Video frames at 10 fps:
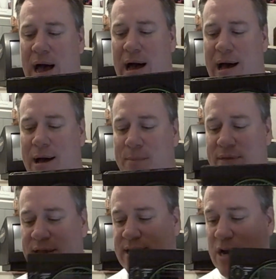
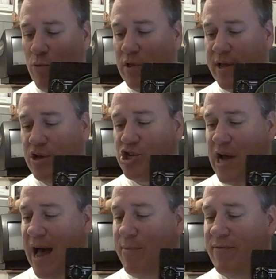And they did a really good
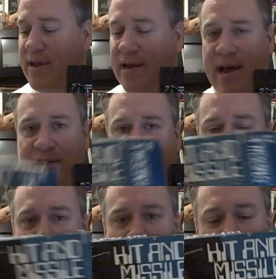job of it. You kind of
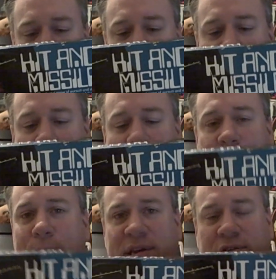see what it looks like when
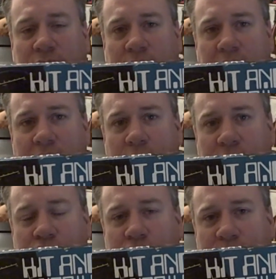the missile, you know,
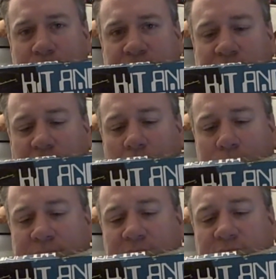you shoot the missile to go
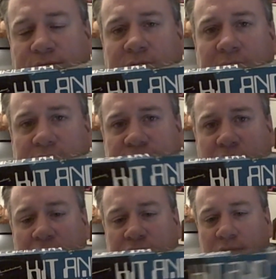up to hit the flying
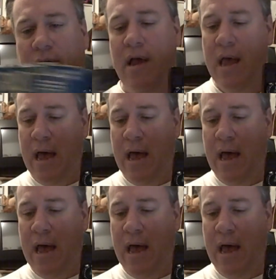saucer.